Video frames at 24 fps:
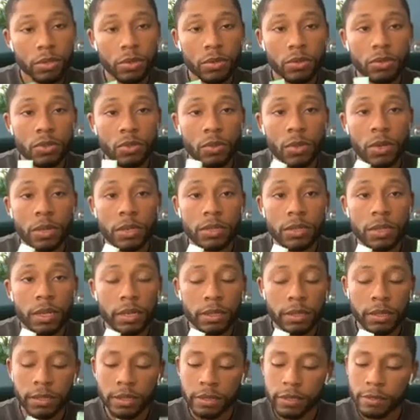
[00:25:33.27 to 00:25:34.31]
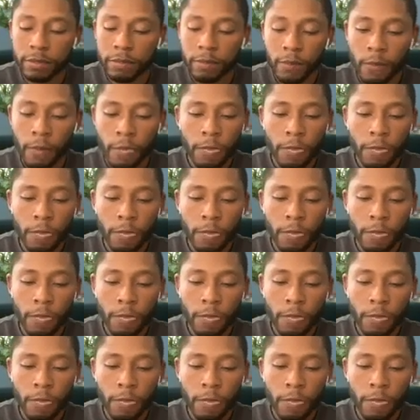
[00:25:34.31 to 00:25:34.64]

squares like this.